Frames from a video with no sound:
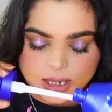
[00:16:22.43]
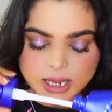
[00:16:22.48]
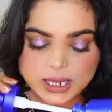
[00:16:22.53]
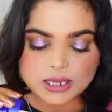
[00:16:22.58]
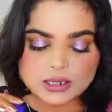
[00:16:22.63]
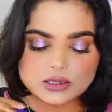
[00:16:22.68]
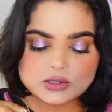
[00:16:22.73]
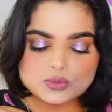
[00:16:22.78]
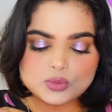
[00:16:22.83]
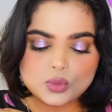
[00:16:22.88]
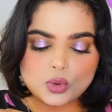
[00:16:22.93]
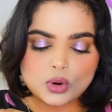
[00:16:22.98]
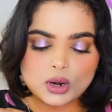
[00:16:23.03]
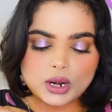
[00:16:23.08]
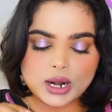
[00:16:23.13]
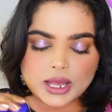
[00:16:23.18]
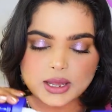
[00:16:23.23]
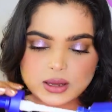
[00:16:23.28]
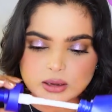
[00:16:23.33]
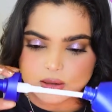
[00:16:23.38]
like it's more
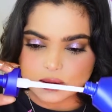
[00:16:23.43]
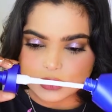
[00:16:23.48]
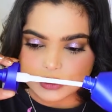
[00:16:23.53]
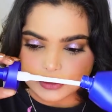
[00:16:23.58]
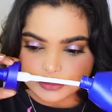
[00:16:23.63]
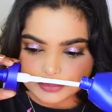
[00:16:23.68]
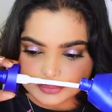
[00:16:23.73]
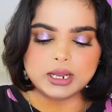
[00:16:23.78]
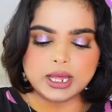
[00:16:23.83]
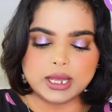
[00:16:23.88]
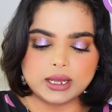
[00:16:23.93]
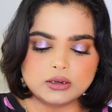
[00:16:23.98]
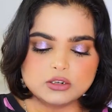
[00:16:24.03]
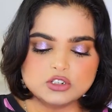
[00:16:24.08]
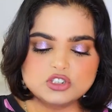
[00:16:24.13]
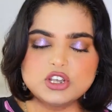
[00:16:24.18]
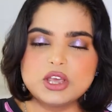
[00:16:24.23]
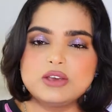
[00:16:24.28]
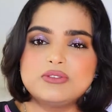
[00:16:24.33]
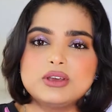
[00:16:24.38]
like a
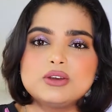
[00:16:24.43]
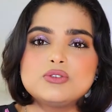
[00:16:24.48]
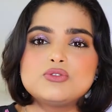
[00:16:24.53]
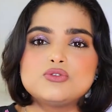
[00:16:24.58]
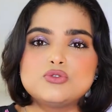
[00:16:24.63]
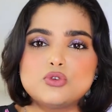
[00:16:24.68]
shaving